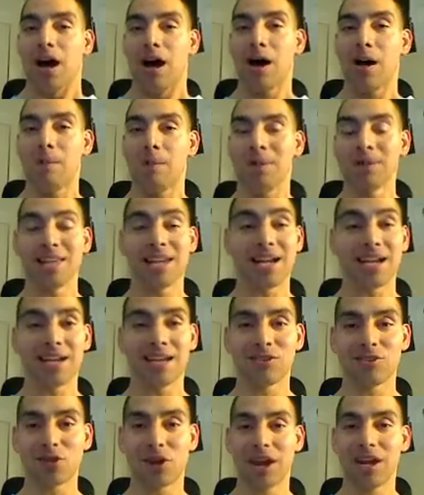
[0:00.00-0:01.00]
But then
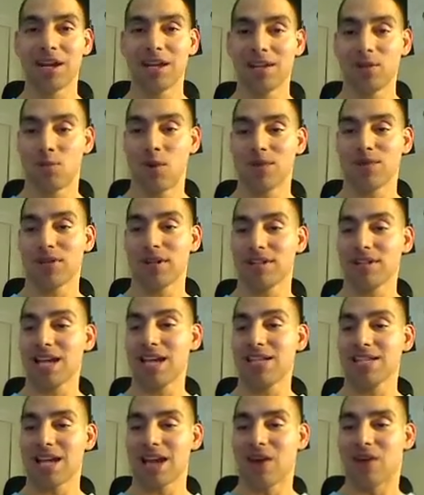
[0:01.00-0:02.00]
he went for the
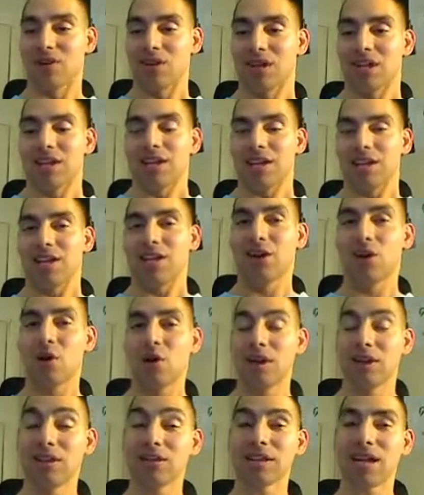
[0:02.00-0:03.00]
takedown. It
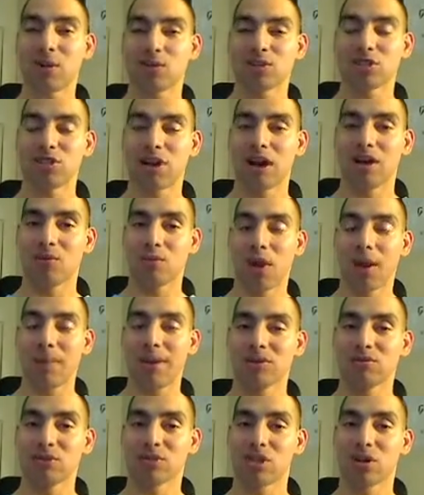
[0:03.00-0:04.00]
looked like
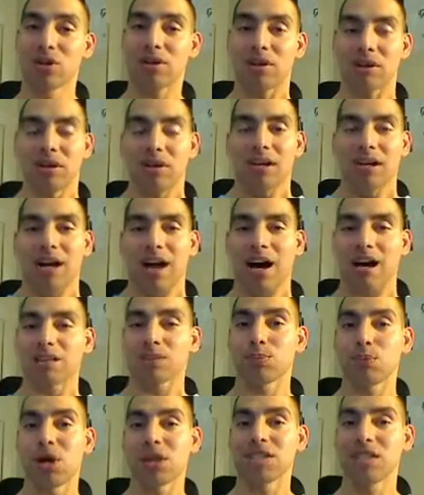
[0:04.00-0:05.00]
Rampage was hurt. I
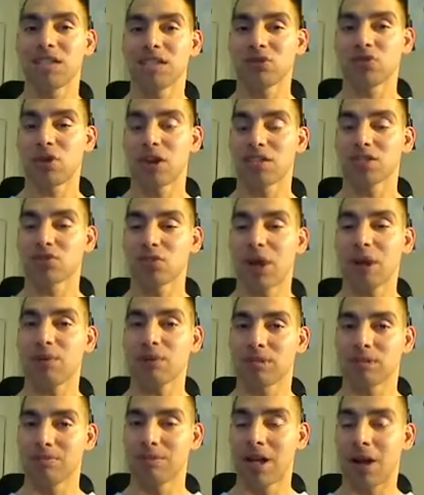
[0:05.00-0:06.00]
was surprised he didn't try to strike
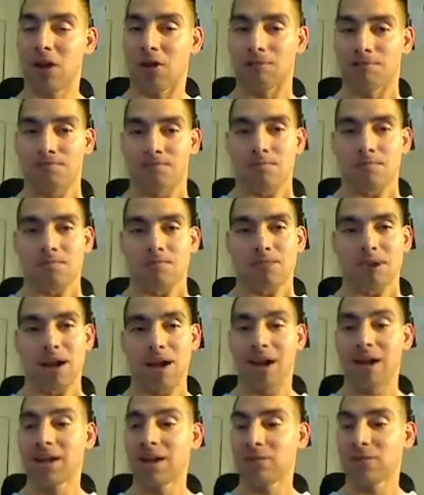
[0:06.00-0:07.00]
with him there
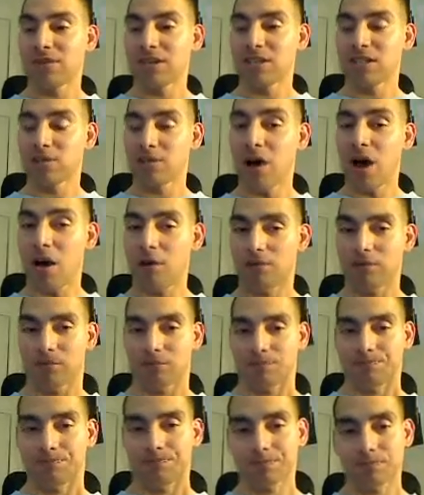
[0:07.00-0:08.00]
and finish him off.
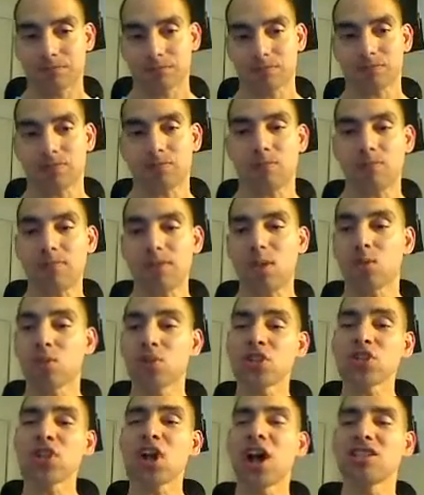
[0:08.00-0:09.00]

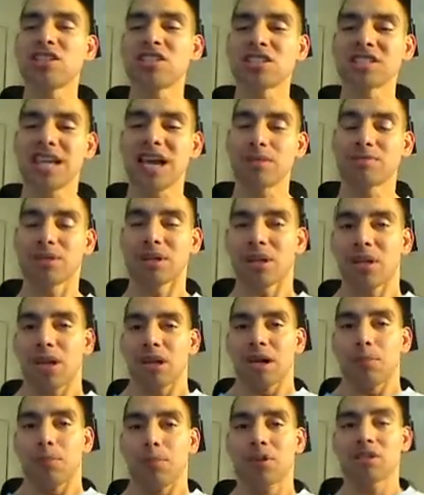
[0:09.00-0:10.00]
Rashad just kept
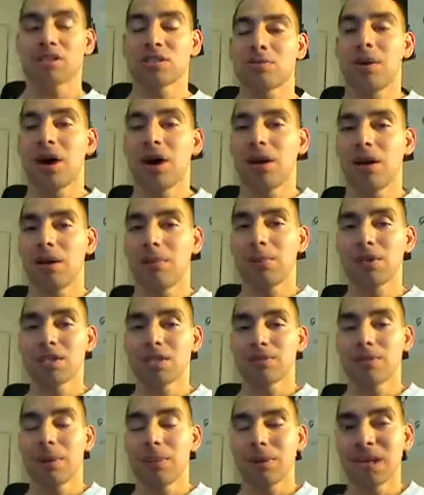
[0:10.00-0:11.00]
pushing him up
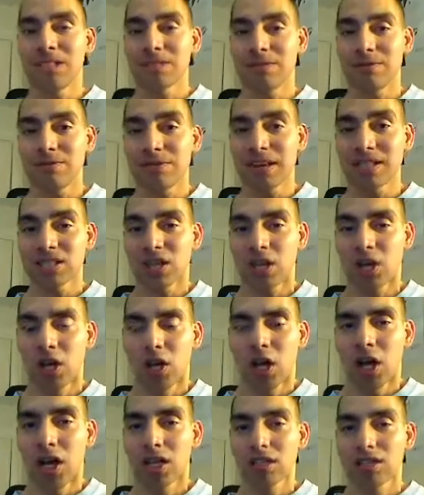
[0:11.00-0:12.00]
against the fence,
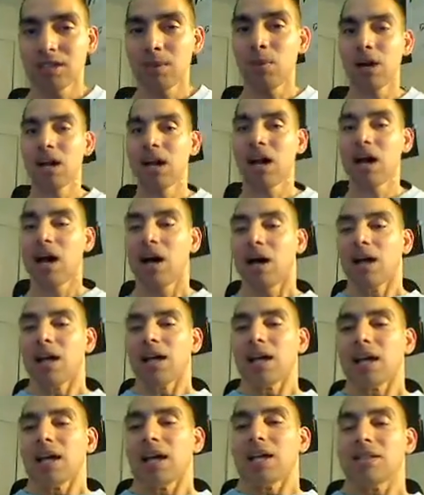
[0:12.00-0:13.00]
somewhat
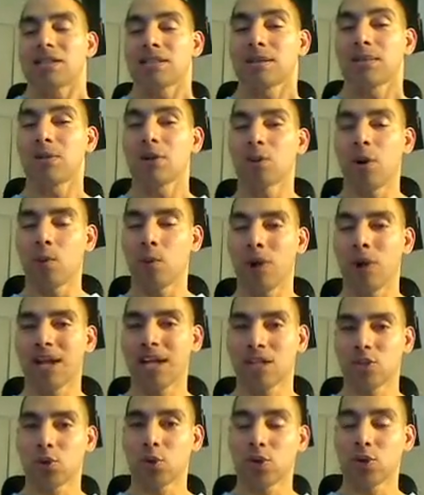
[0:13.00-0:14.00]
similar to what
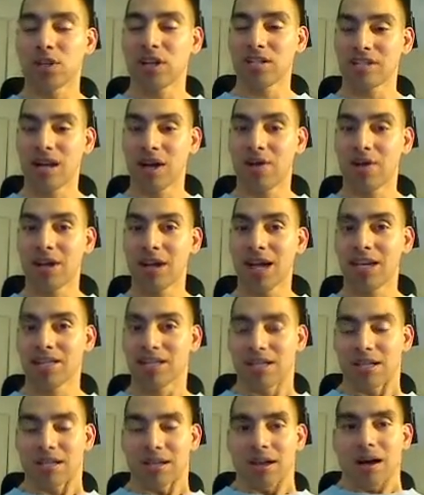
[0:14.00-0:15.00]
Randy Couture does
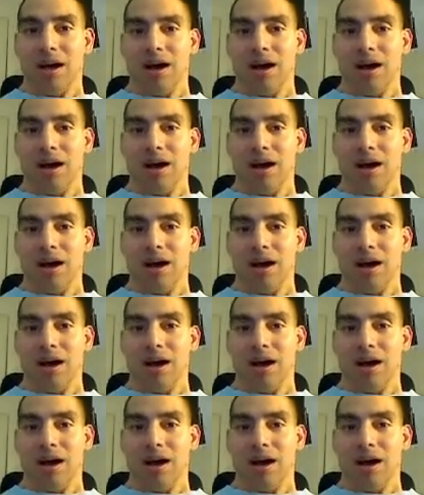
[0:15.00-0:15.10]
nowadays.